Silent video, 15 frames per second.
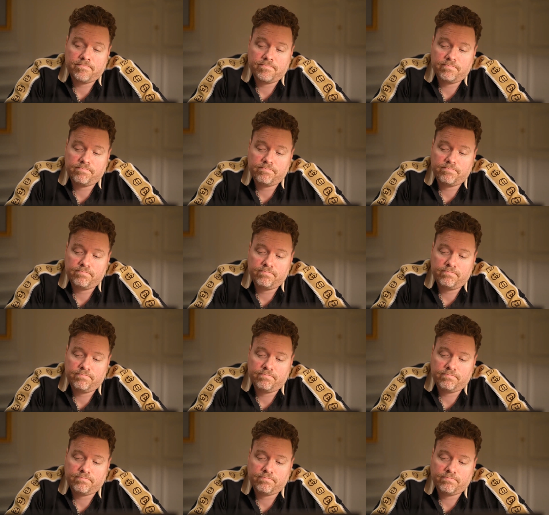
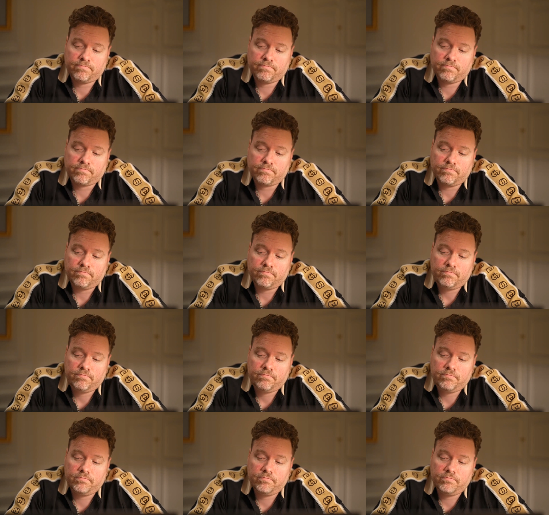
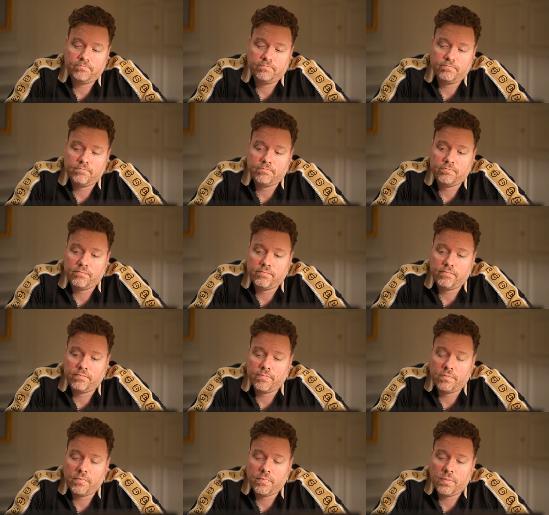
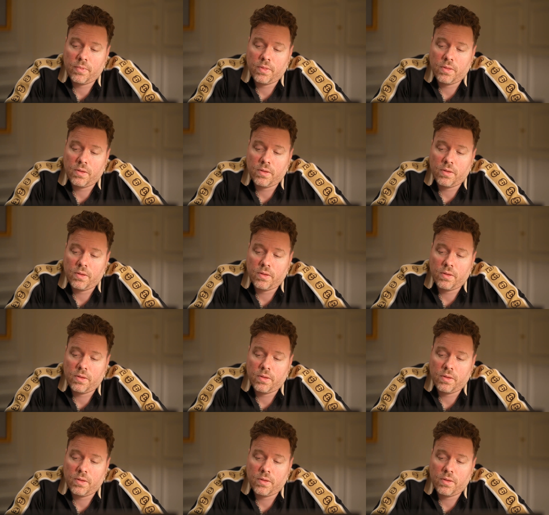Nobody speaks.